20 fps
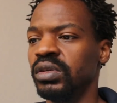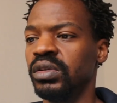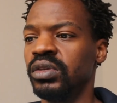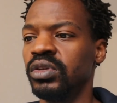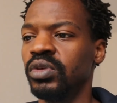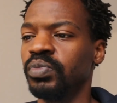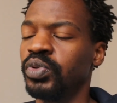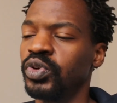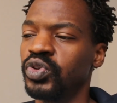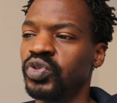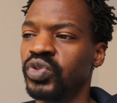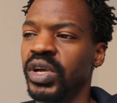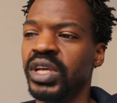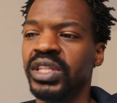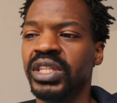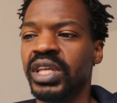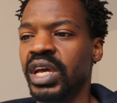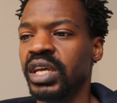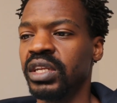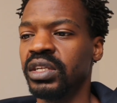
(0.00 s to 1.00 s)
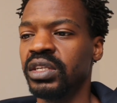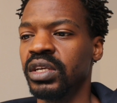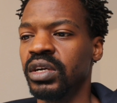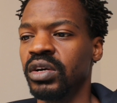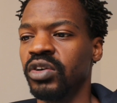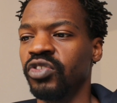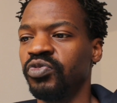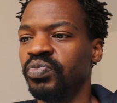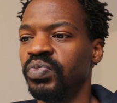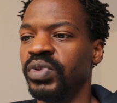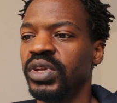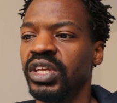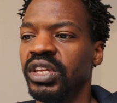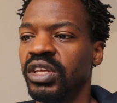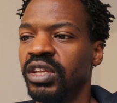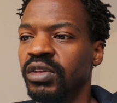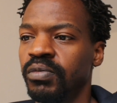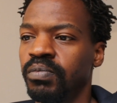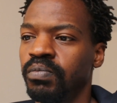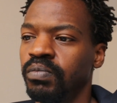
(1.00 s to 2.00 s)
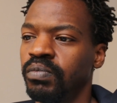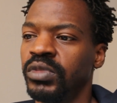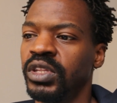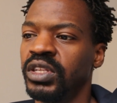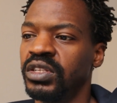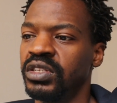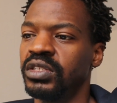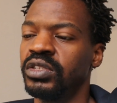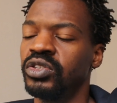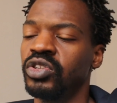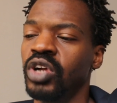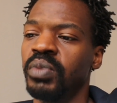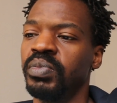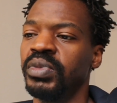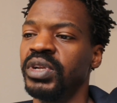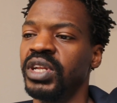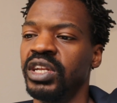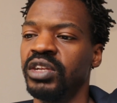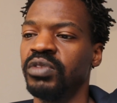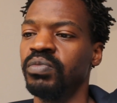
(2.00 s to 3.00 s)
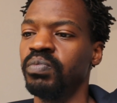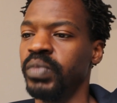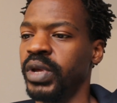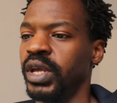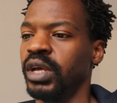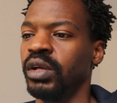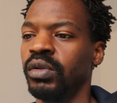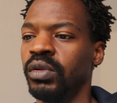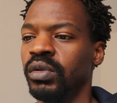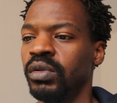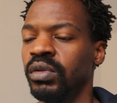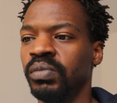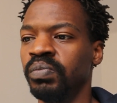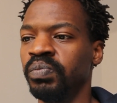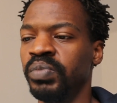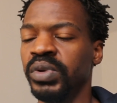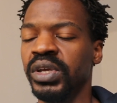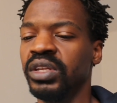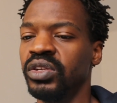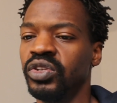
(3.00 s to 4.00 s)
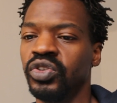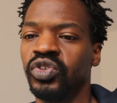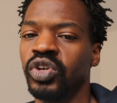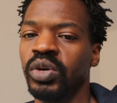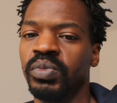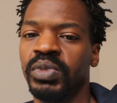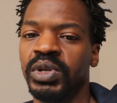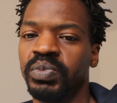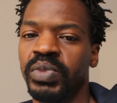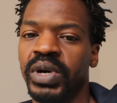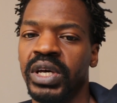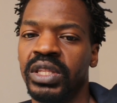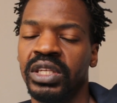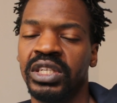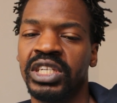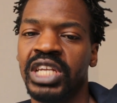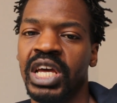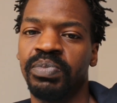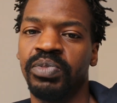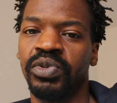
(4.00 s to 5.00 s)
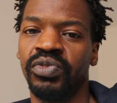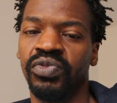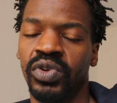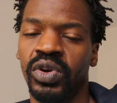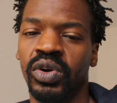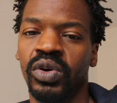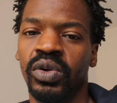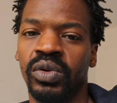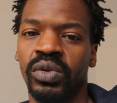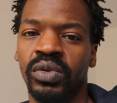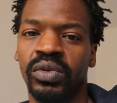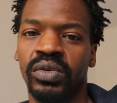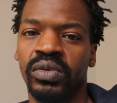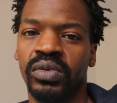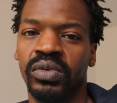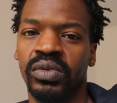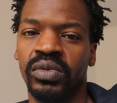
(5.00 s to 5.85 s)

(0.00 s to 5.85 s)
you know, portraying the idea of being this dominant male being determined by the type of girl